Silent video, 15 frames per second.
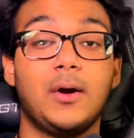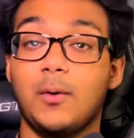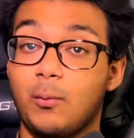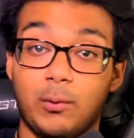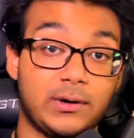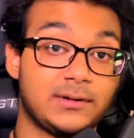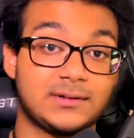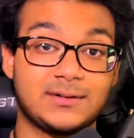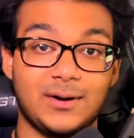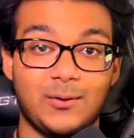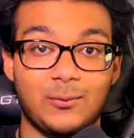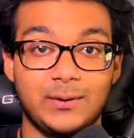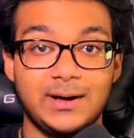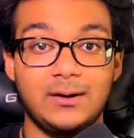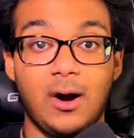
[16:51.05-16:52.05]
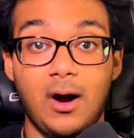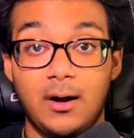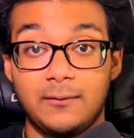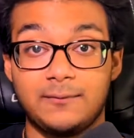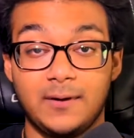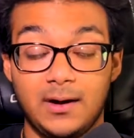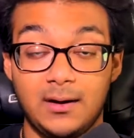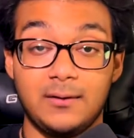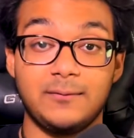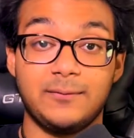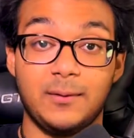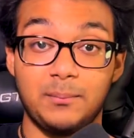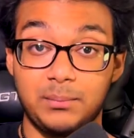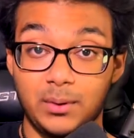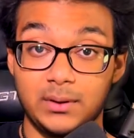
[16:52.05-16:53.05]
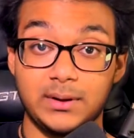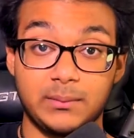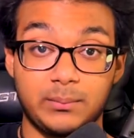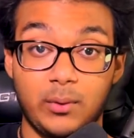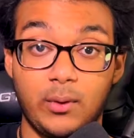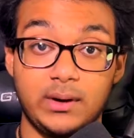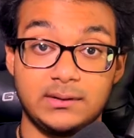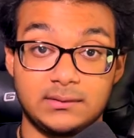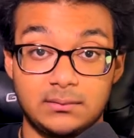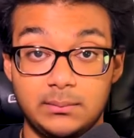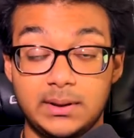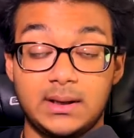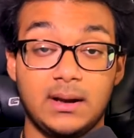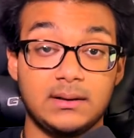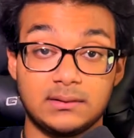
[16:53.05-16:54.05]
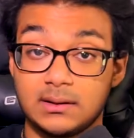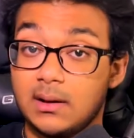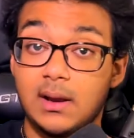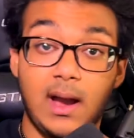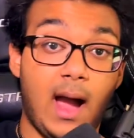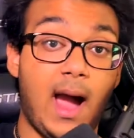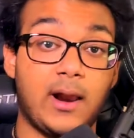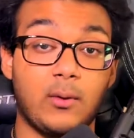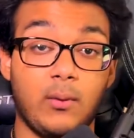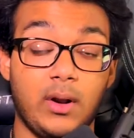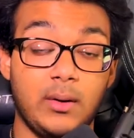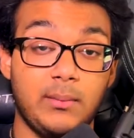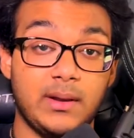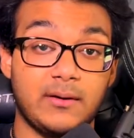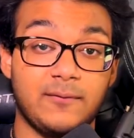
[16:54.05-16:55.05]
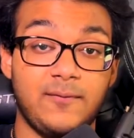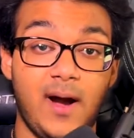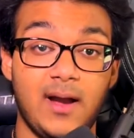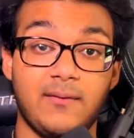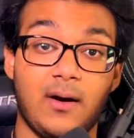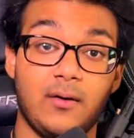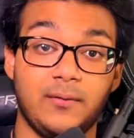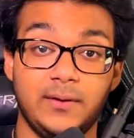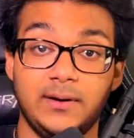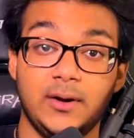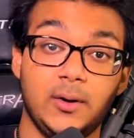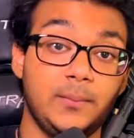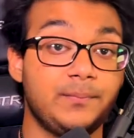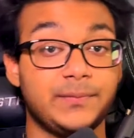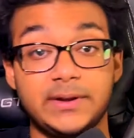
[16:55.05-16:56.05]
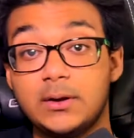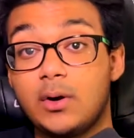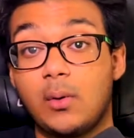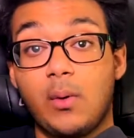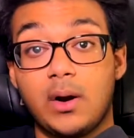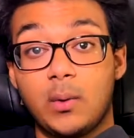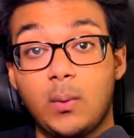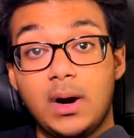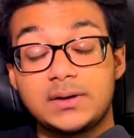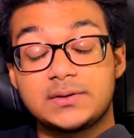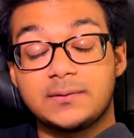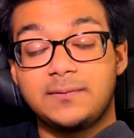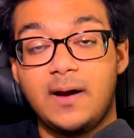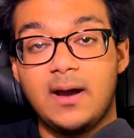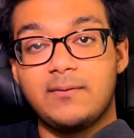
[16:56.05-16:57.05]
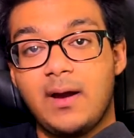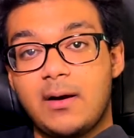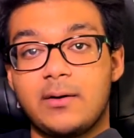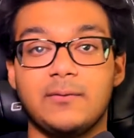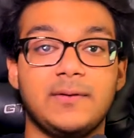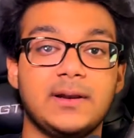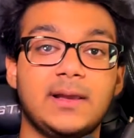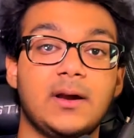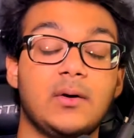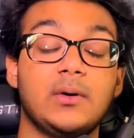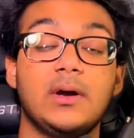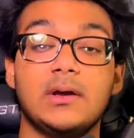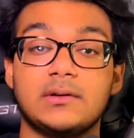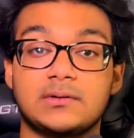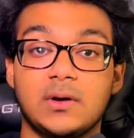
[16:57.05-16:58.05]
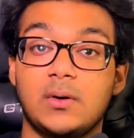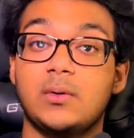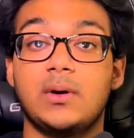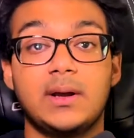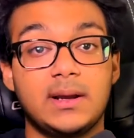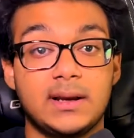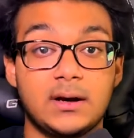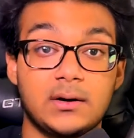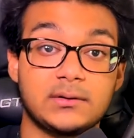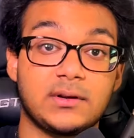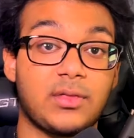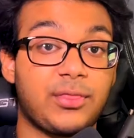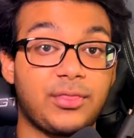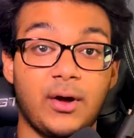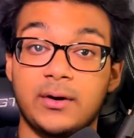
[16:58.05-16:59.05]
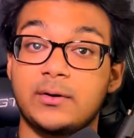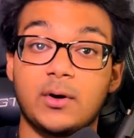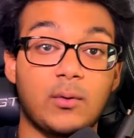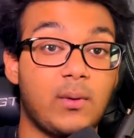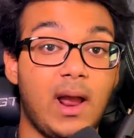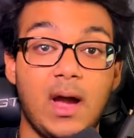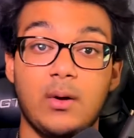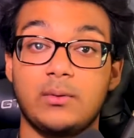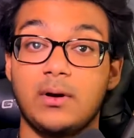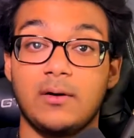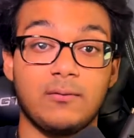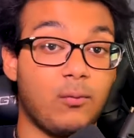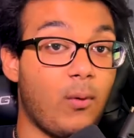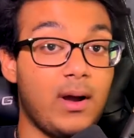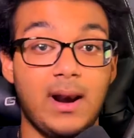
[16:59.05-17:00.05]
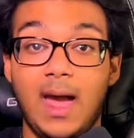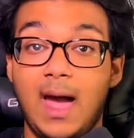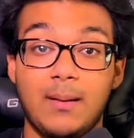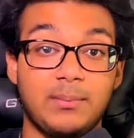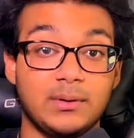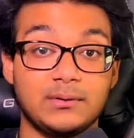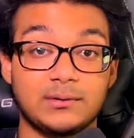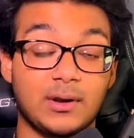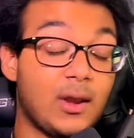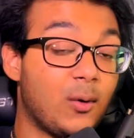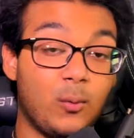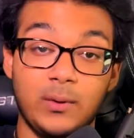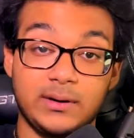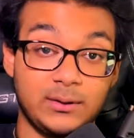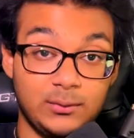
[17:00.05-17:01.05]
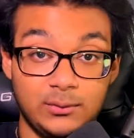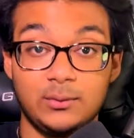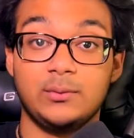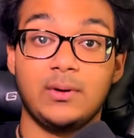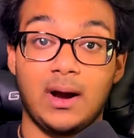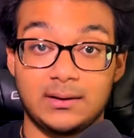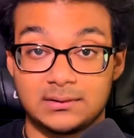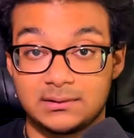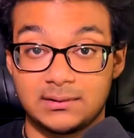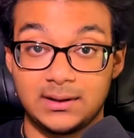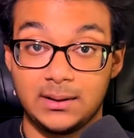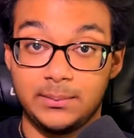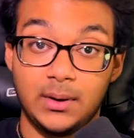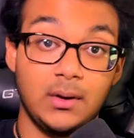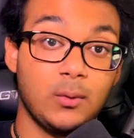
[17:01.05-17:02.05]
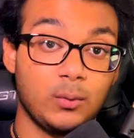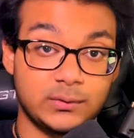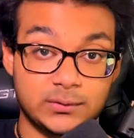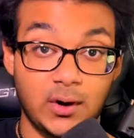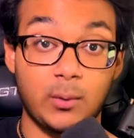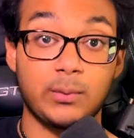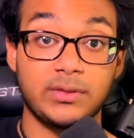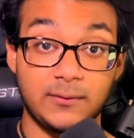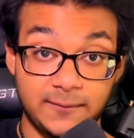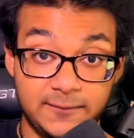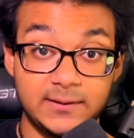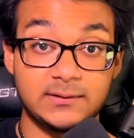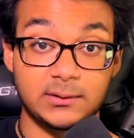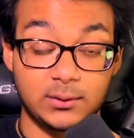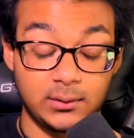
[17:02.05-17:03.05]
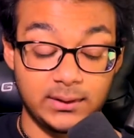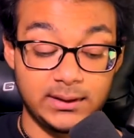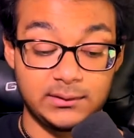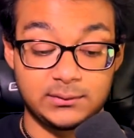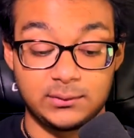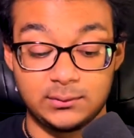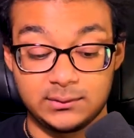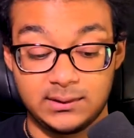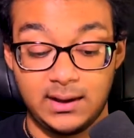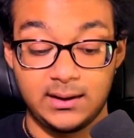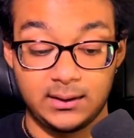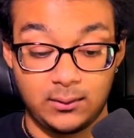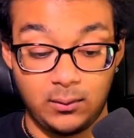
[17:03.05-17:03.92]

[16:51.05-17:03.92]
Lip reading: we're just going to read off of bullet points, because I don't want to make a 5-hour video. You don't want to watch a 5-hour video. So here's a thunder round of what happens when you do not sleep. We'll start with the physical issues that